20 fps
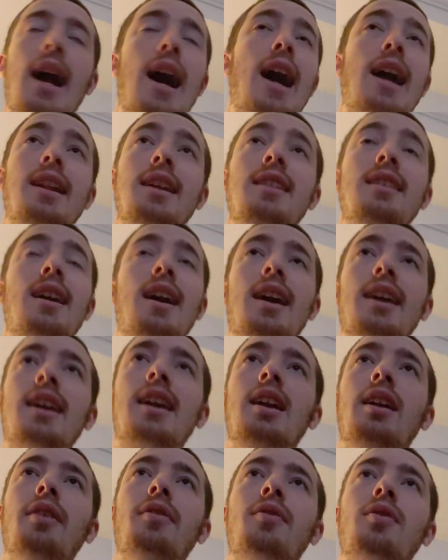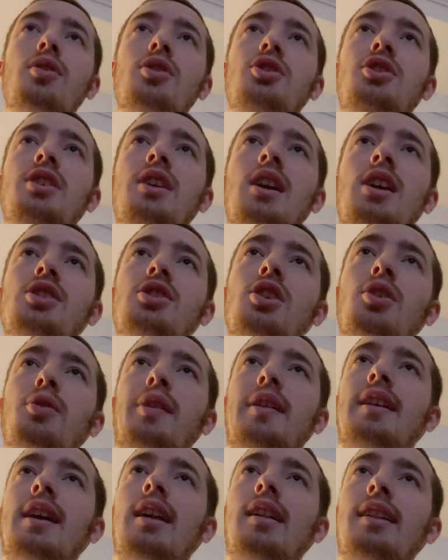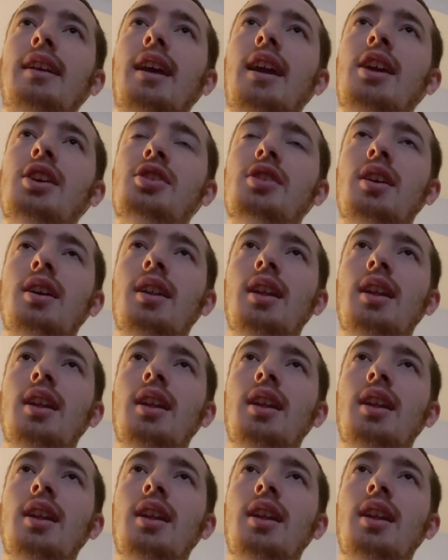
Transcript: I did not care for G.I. Joe Retaliation.